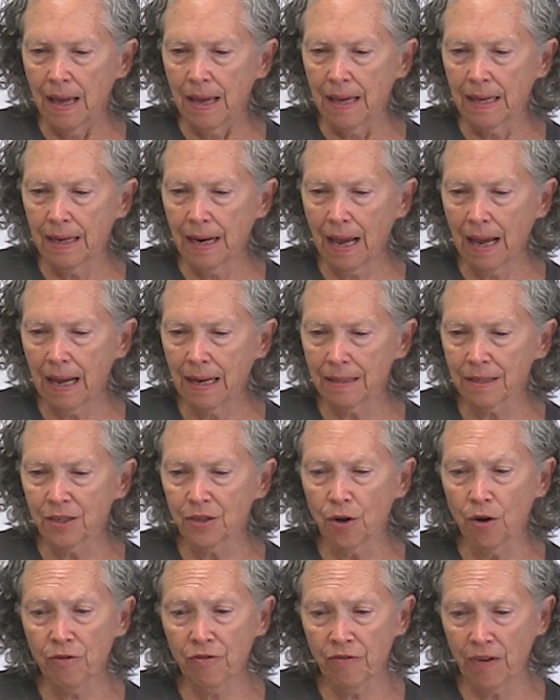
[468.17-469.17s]
It has
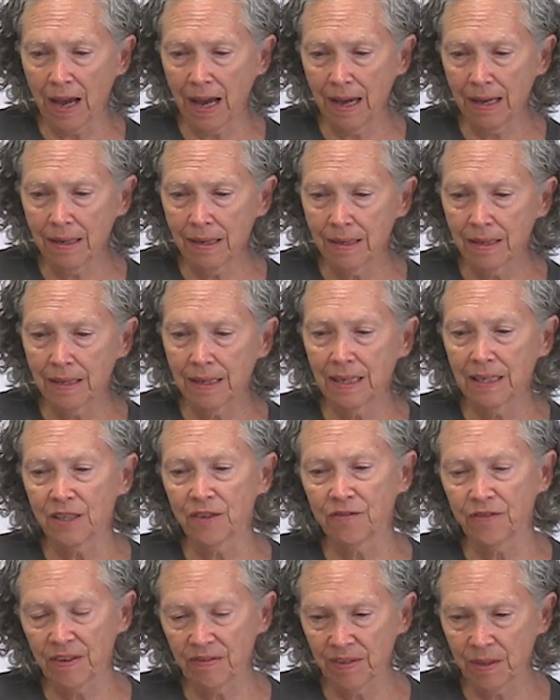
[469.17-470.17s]
no fat. It
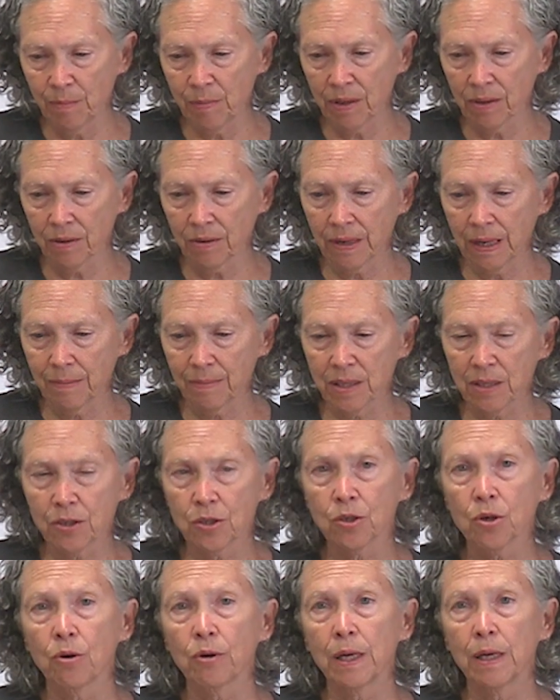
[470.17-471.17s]
has 50 milligrams of
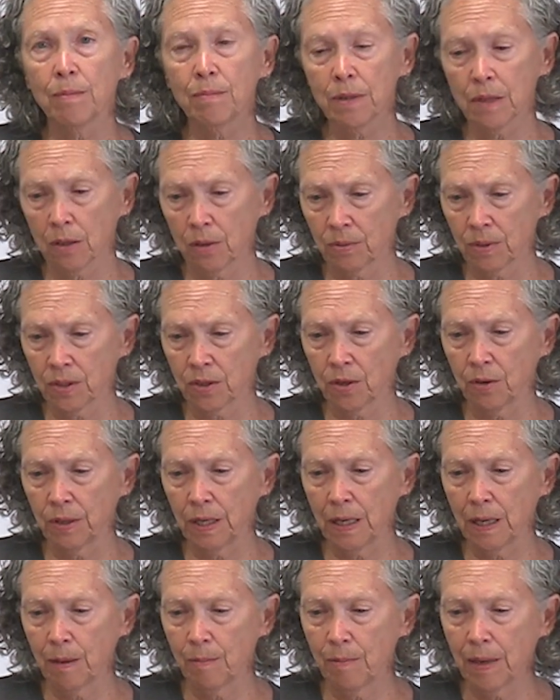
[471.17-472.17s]
sodium, low
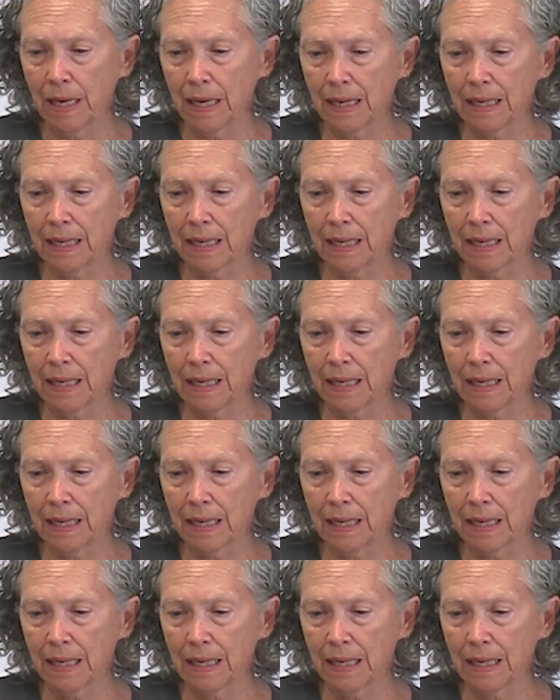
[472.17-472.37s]
sodium.